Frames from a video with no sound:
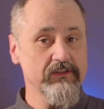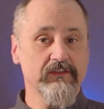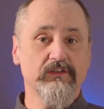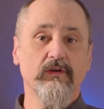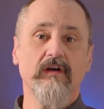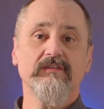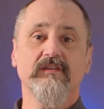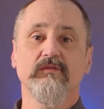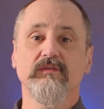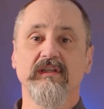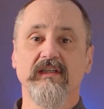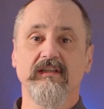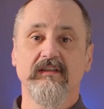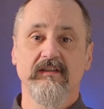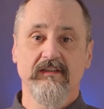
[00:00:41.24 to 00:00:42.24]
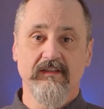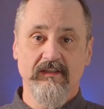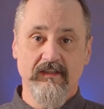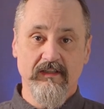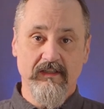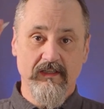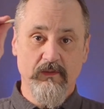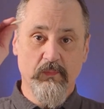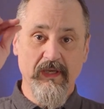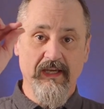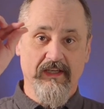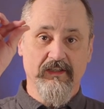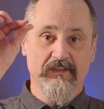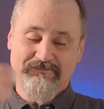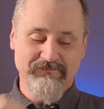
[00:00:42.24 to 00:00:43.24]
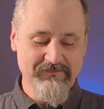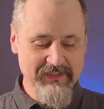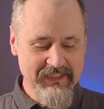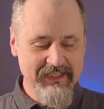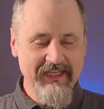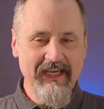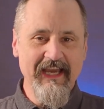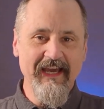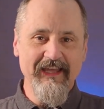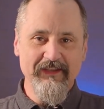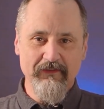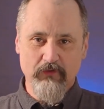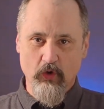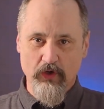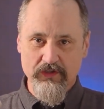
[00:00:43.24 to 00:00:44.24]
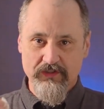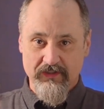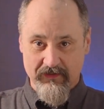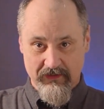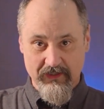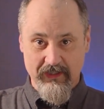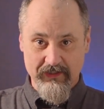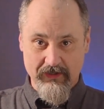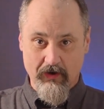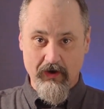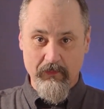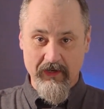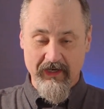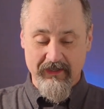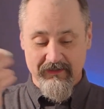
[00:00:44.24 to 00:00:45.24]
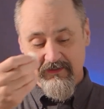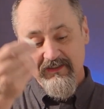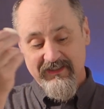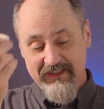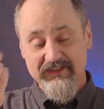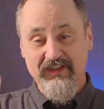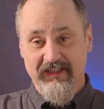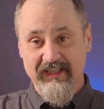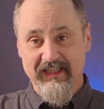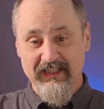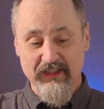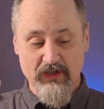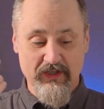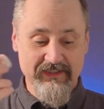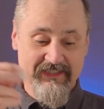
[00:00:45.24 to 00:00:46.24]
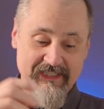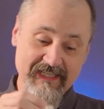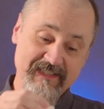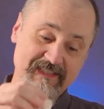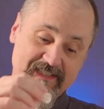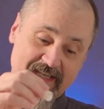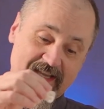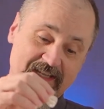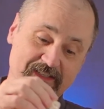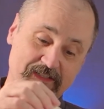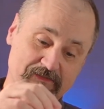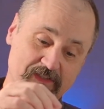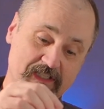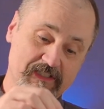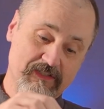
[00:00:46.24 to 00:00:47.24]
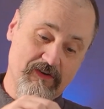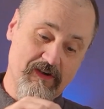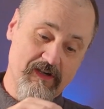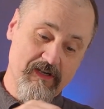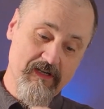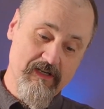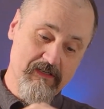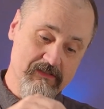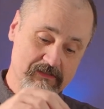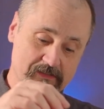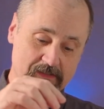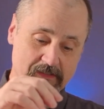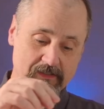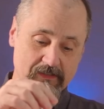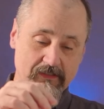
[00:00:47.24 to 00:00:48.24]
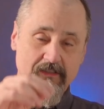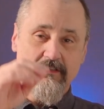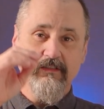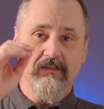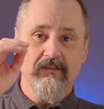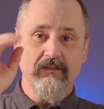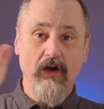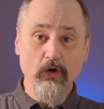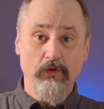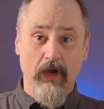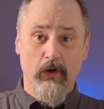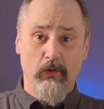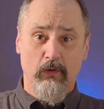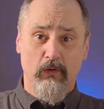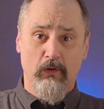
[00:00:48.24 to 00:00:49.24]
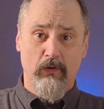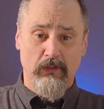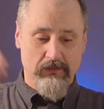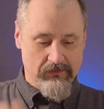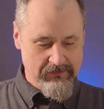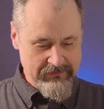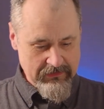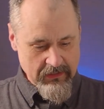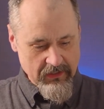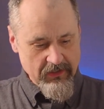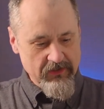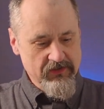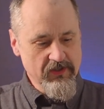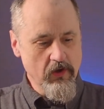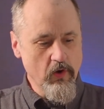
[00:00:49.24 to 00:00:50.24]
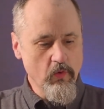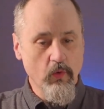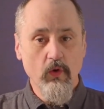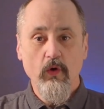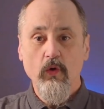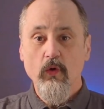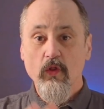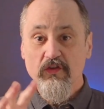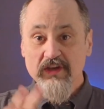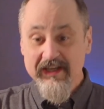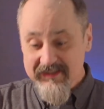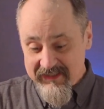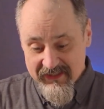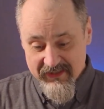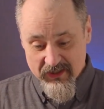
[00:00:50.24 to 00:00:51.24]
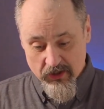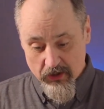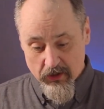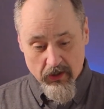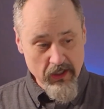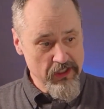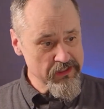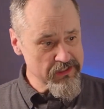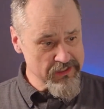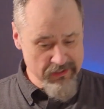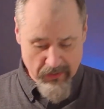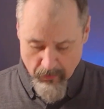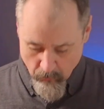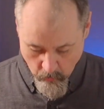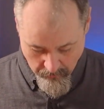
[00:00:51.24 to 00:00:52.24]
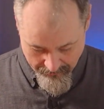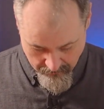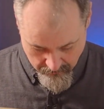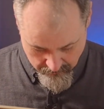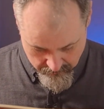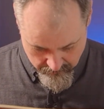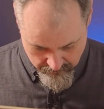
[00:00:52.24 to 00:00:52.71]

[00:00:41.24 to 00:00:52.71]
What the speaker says: You also need a pick. And of course, the guitar pick is going to get lost inside of the guitar. Oh no. So it's in there somewhere.